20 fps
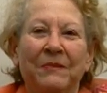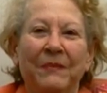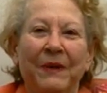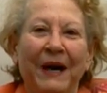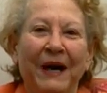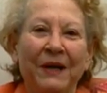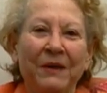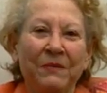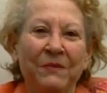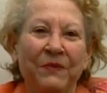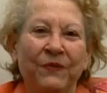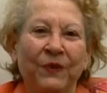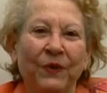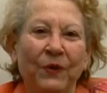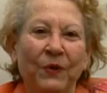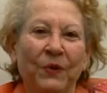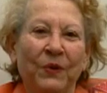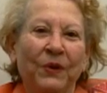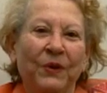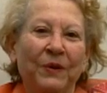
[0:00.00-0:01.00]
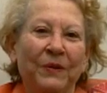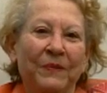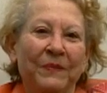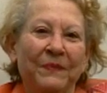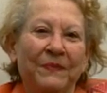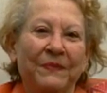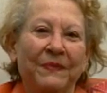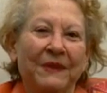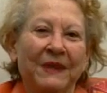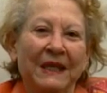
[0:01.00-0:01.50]
bottom floor
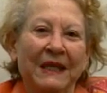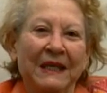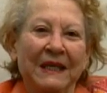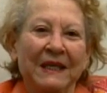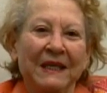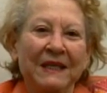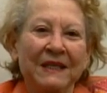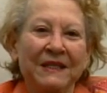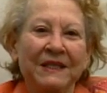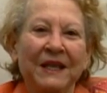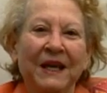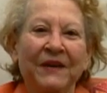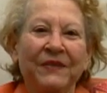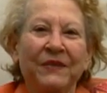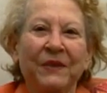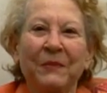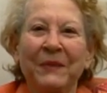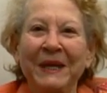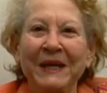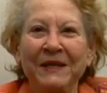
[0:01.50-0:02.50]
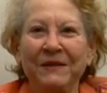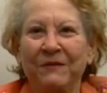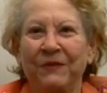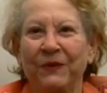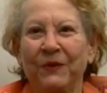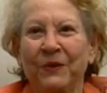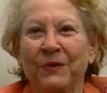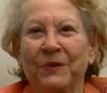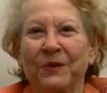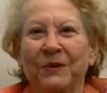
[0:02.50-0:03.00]
is not the main
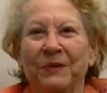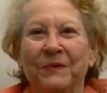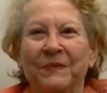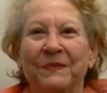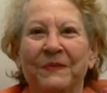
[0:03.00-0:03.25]
floor.